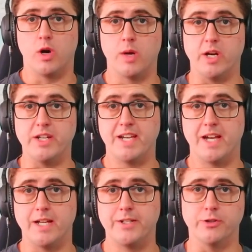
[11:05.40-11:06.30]
my
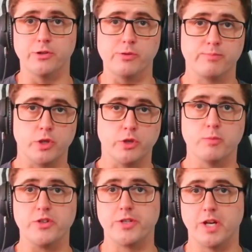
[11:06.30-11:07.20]
dad, who could
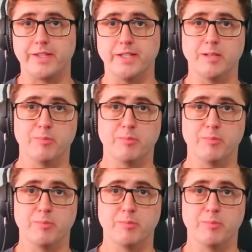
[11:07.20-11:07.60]
almost certainly